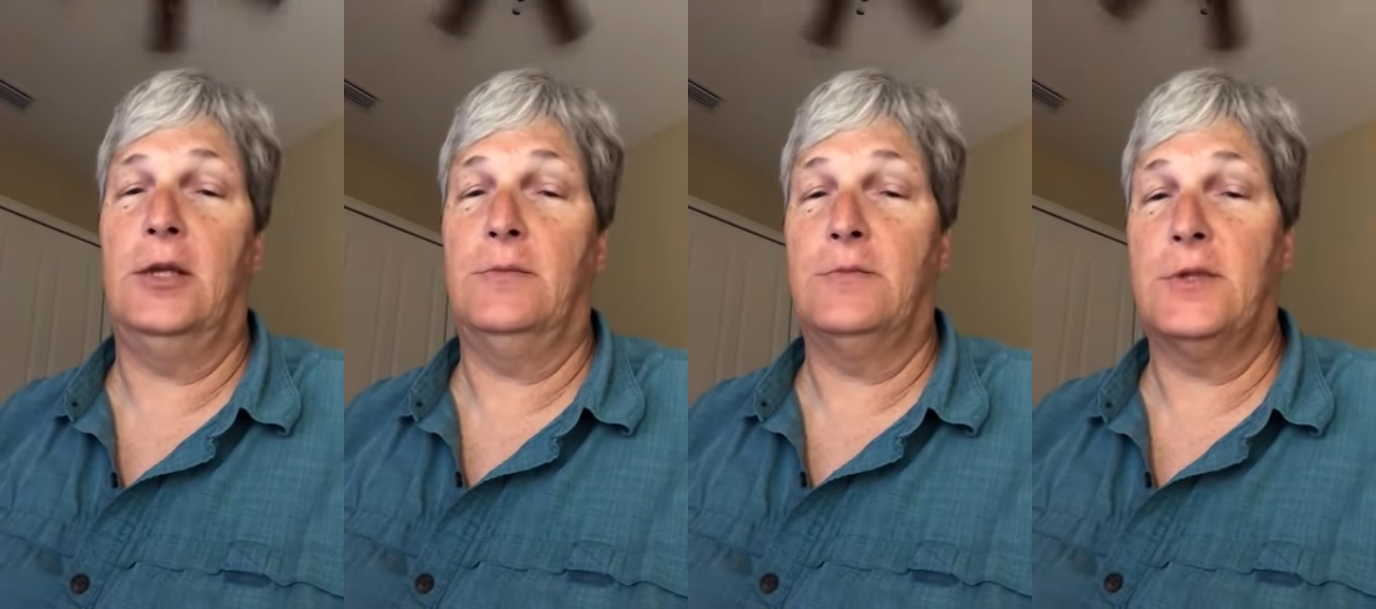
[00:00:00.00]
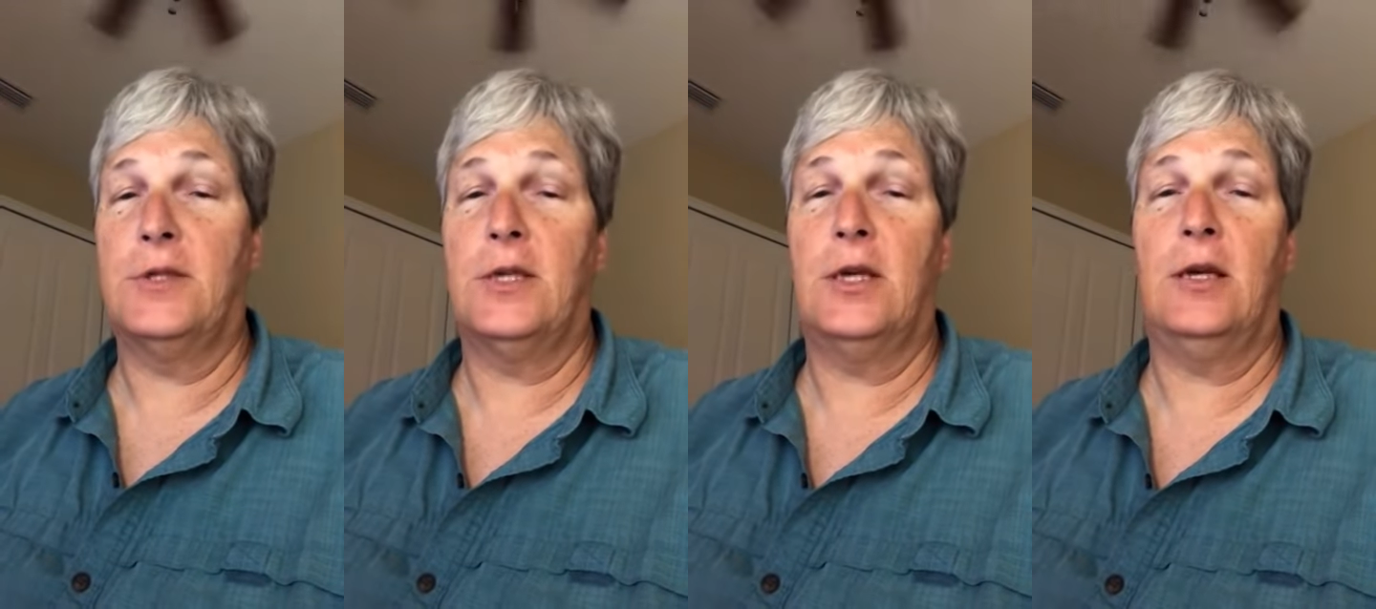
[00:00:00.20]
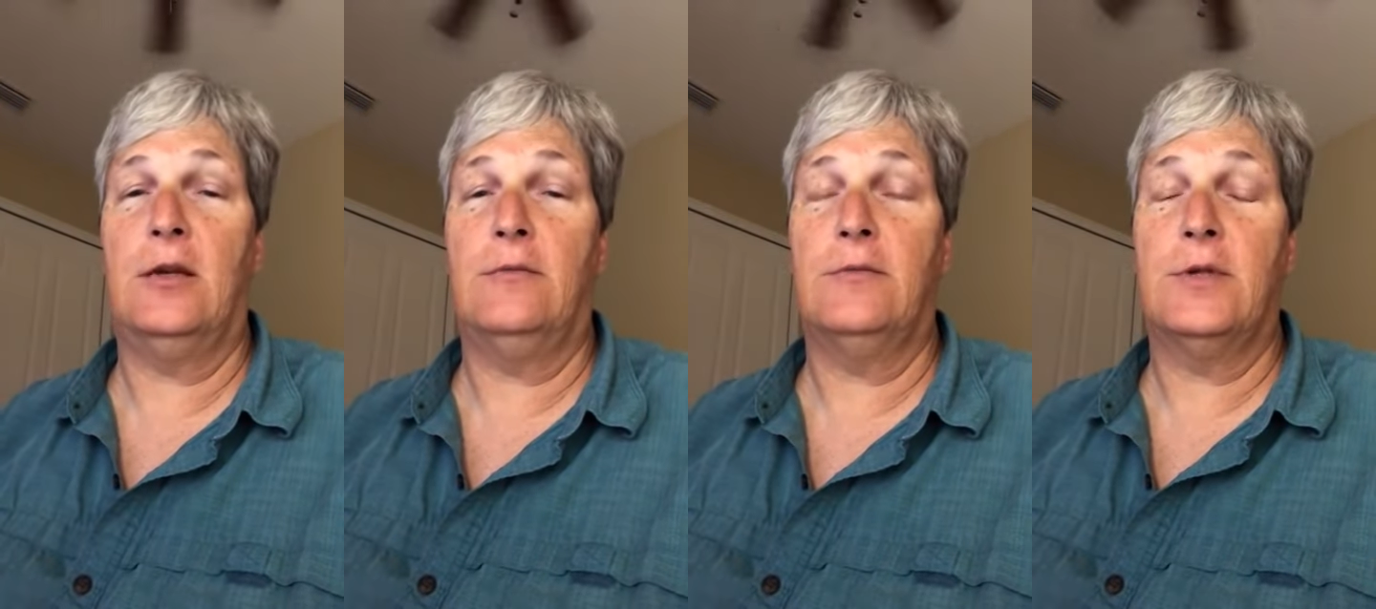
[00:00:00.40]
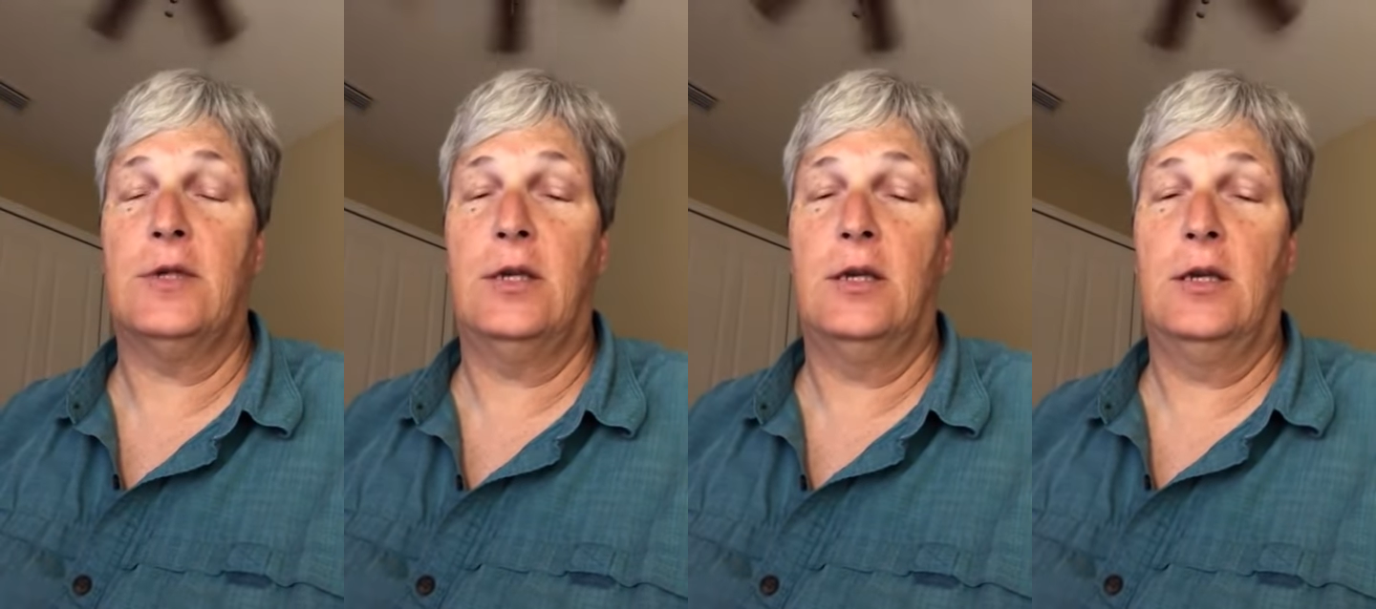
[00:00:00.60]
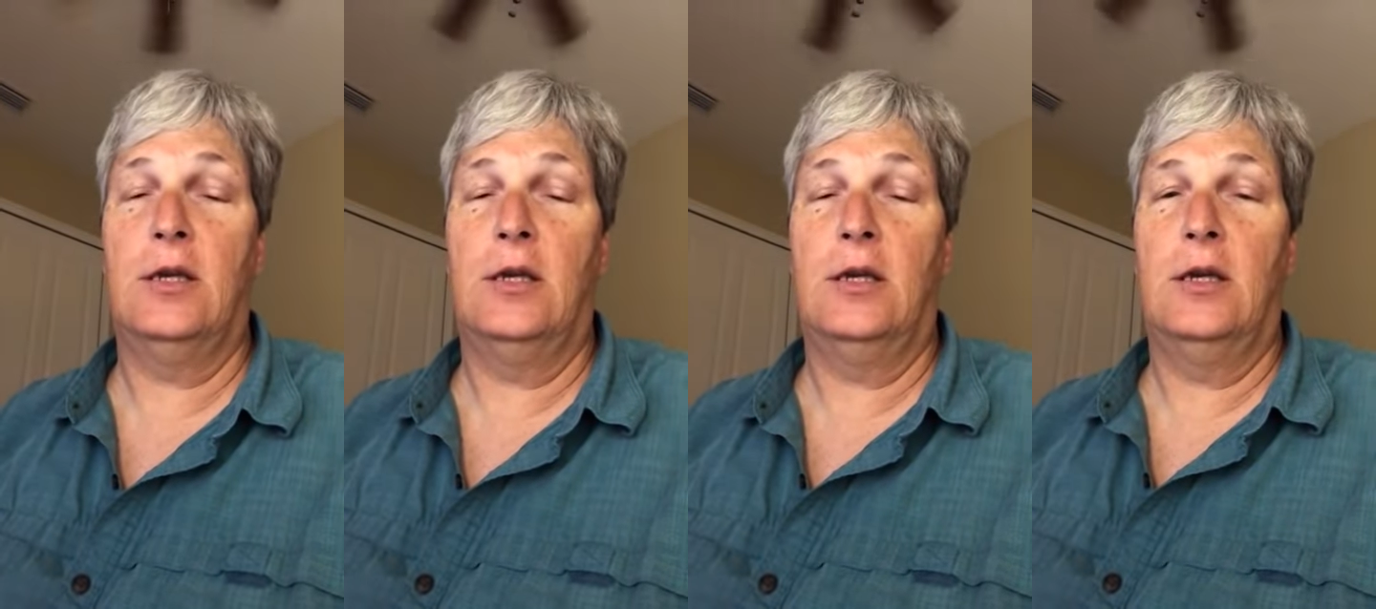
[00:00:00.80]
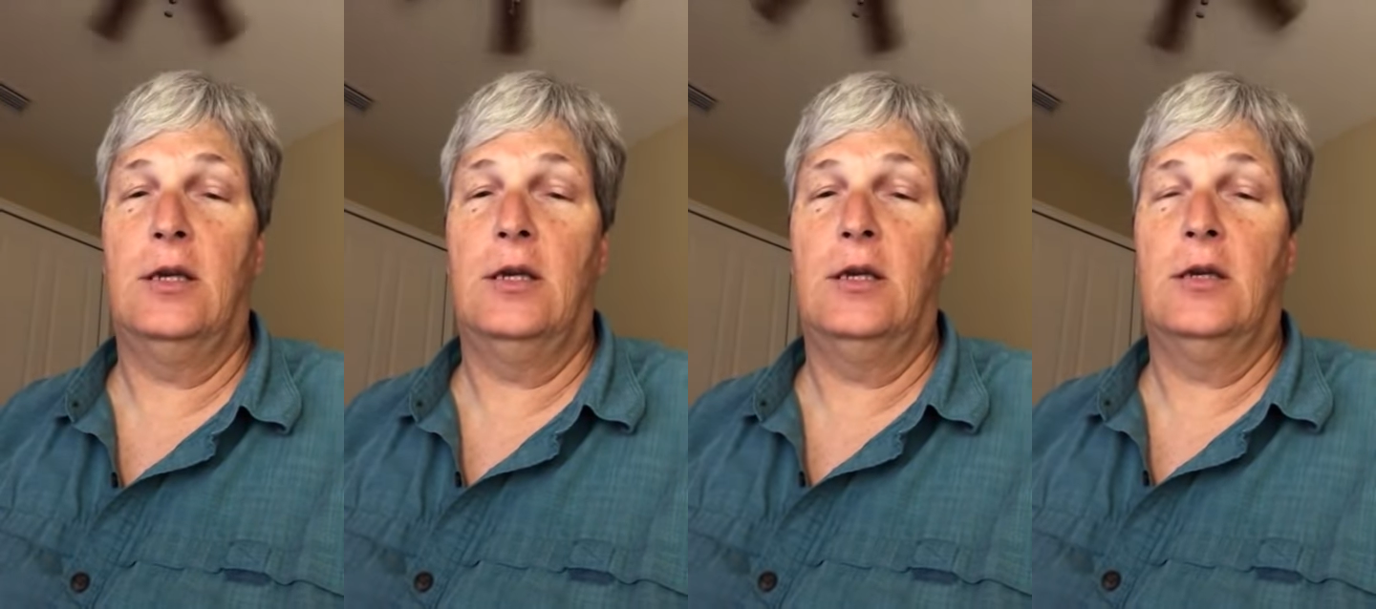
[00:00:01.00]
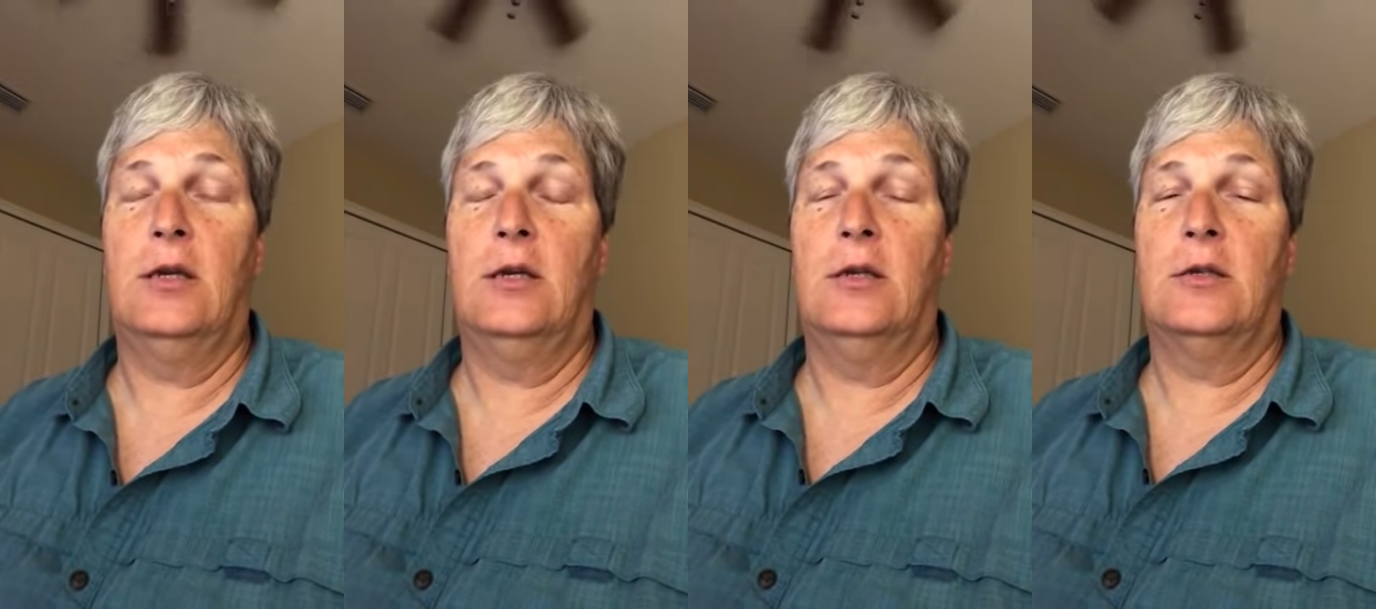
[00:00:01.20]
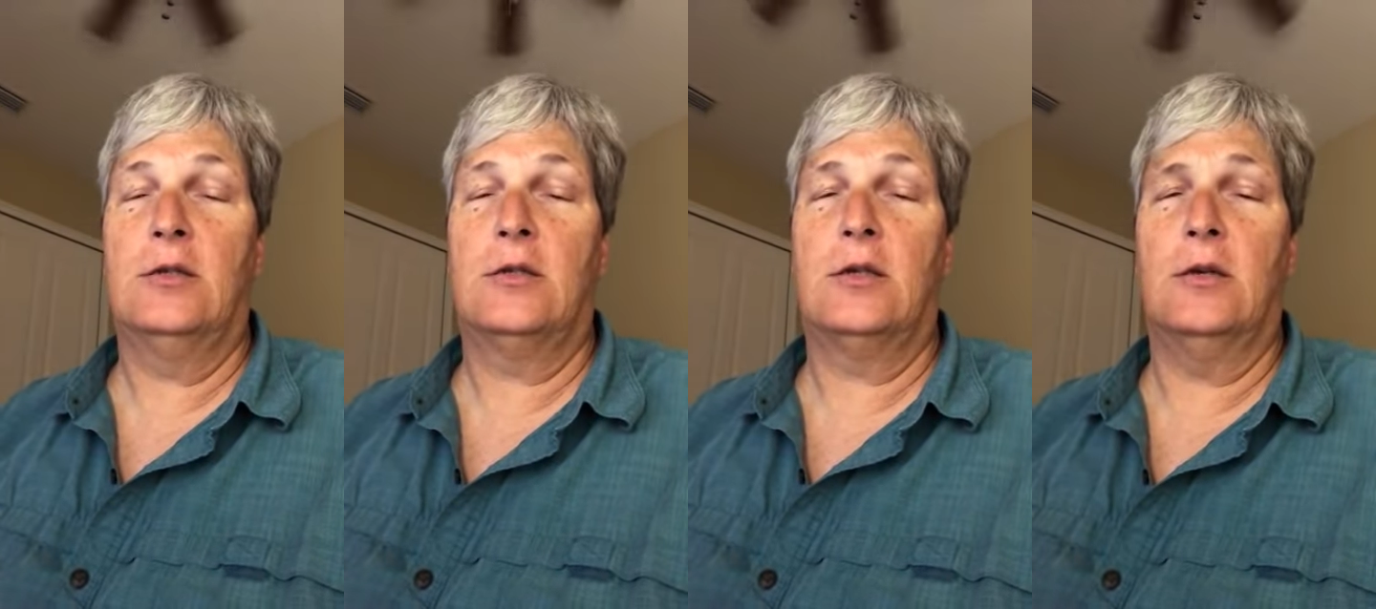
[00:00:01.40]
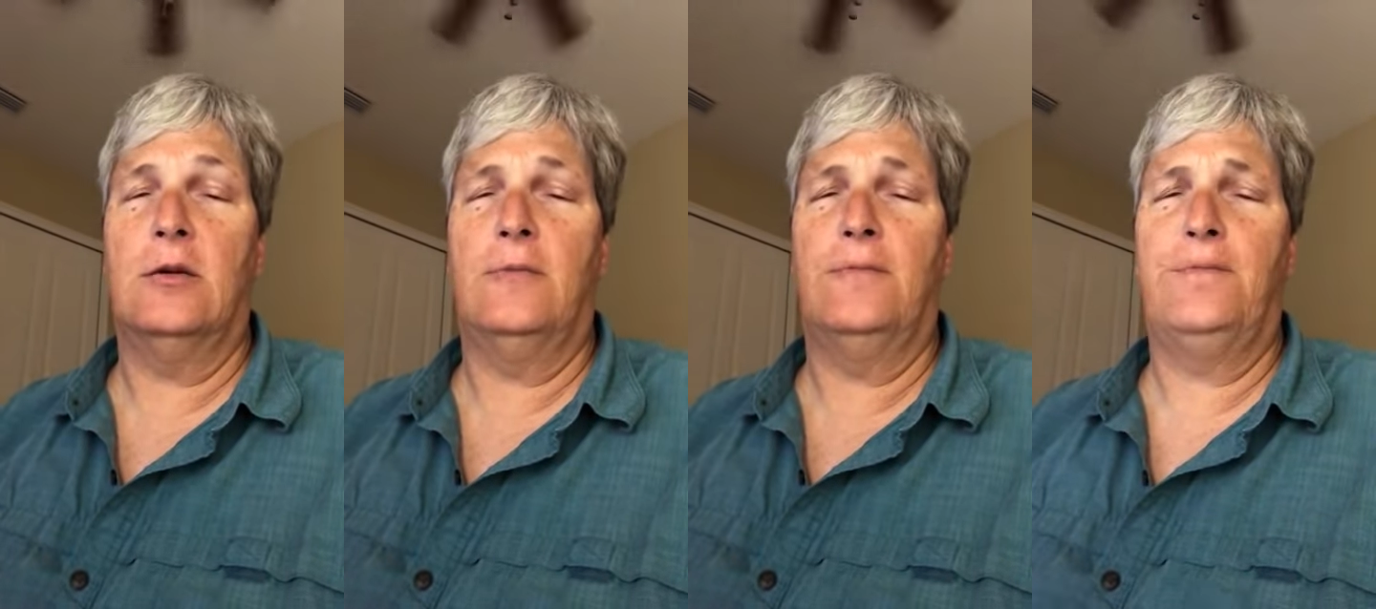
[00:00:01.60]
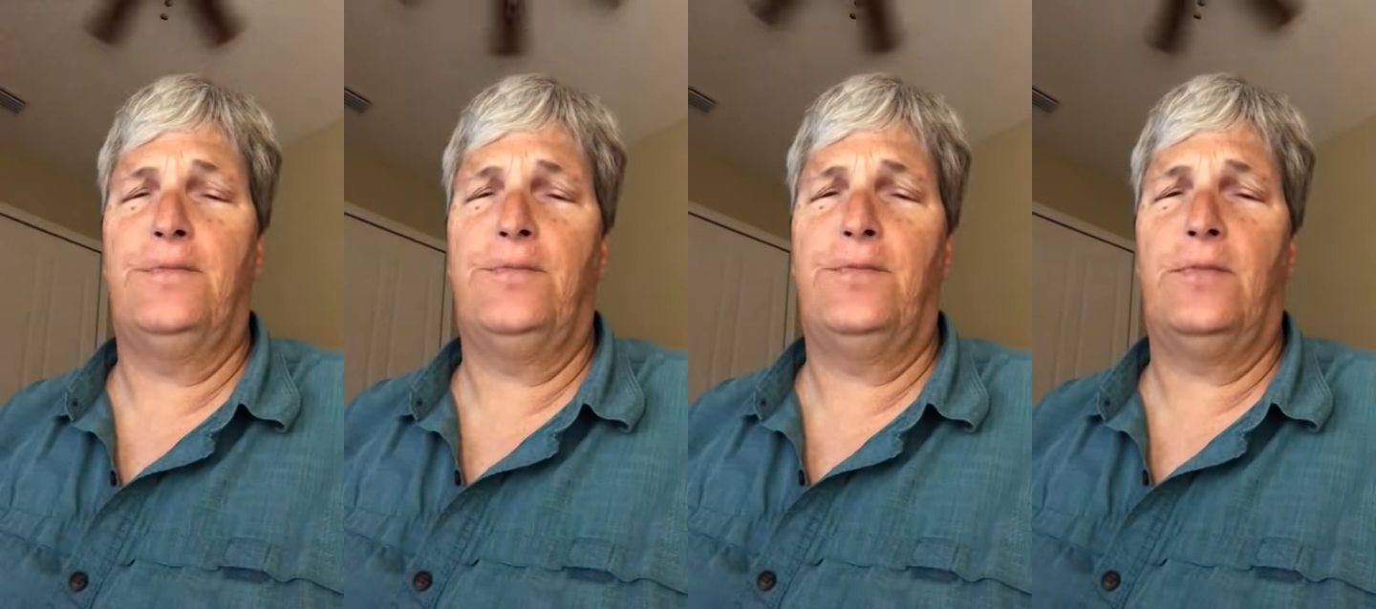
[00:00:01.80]
themselves.
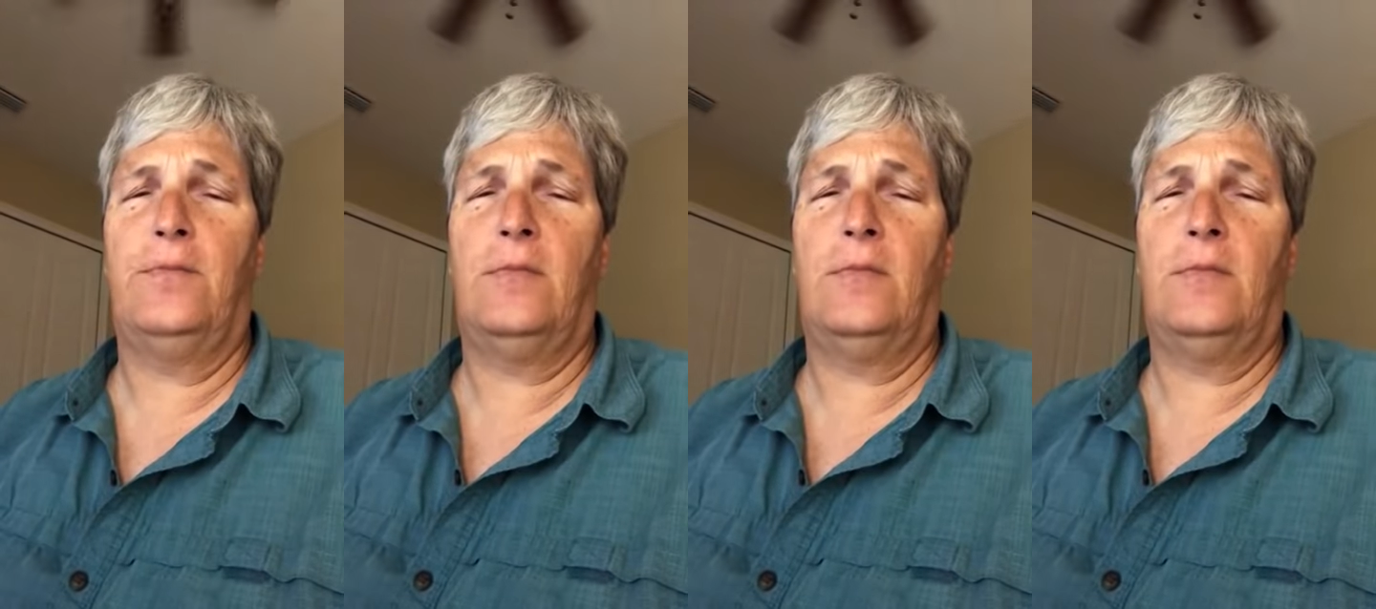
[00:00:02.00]
So